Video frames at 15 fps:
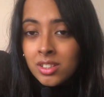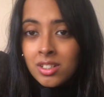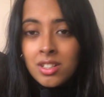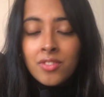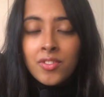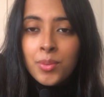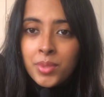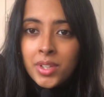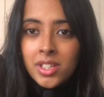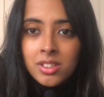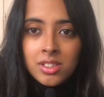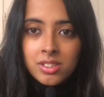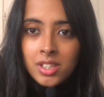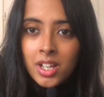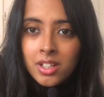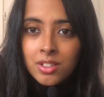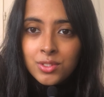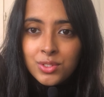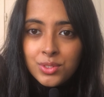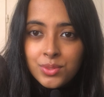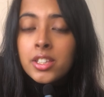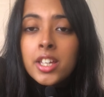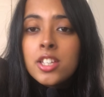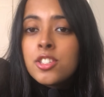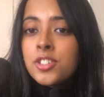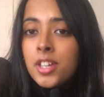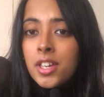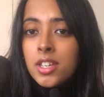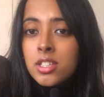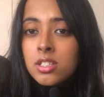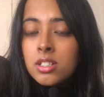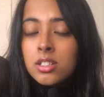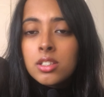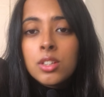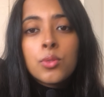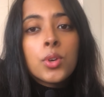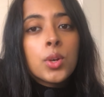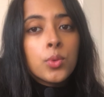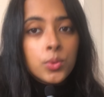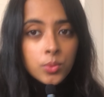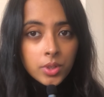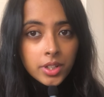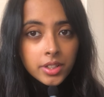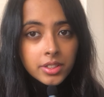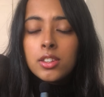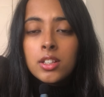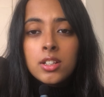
didn't replace designers. They changed the way we work.